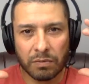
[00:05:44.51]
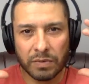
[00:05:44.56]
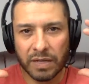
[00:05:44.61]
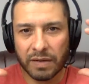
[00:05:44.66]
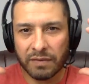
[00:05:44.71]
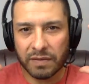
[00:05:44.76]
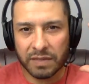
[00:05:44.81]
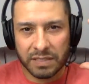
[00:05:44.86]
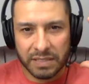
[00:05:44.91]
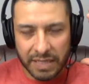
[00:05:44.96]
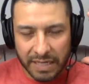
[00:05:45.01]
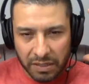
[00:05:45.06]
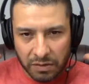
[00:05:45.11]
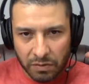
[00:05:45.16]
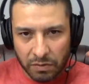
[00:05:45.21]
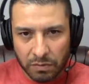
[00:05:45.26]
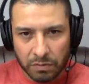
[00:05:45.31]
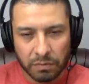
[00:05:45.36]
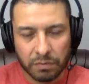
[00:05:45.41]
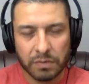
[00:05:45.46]
you have a
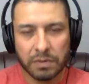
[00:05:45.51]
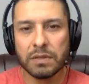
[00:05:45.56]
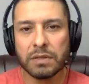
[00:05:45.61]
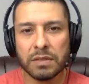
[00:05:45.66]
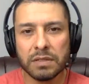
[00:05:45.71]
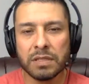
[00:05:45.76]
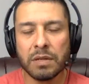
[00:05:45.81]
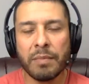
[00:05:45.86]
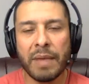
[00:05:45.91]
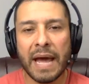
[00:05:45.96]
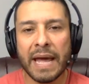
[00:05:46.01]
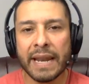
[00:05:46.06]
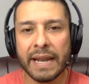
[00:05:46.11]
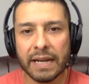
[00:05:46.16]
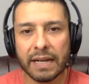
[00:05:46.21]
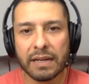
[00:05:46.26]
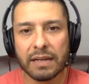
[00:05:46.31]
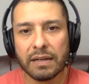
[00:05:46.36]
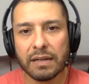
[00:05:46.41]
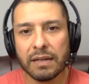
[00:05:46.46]

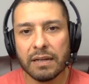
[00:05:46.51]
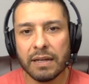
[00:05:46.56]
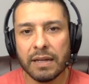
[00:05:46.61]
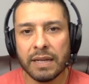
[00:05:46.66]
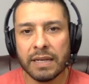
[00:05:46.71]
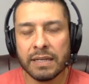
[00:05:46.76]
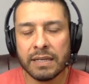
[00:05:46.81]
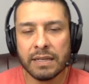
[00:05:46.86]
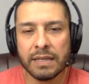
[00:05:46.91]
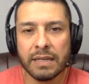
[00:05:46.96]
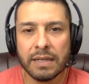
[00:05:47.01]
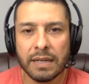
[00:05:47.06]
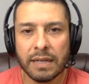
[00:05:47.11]
psychosomatic and